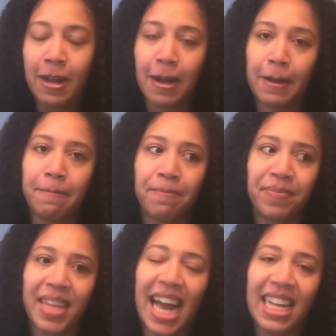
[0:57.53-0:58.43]

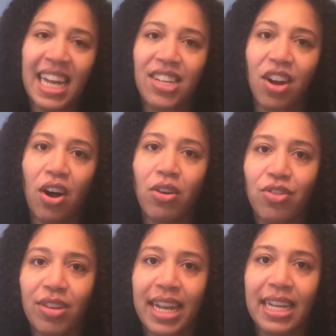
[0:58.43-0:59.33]
I like to
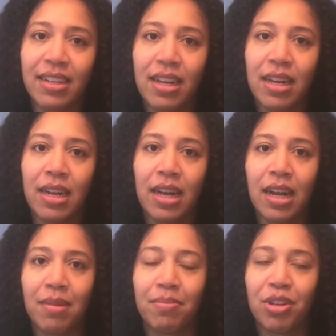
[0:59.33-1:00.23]
alternate
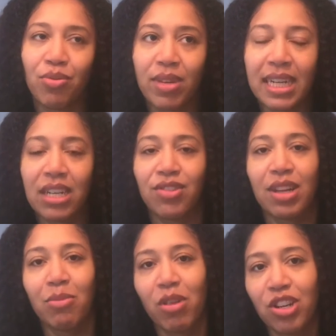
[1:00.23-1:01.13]
between
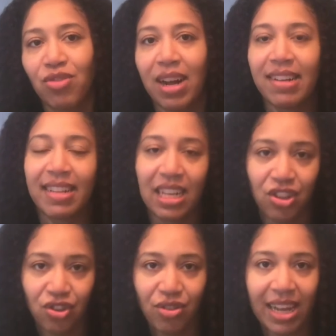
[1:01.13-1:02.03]
using moisturizing and
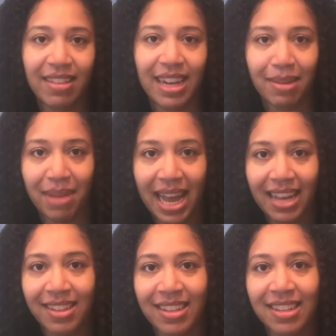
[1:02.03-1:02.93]
strengthening
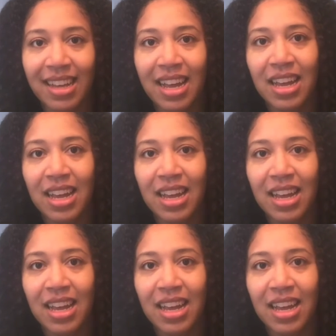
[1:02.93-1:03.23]
masks.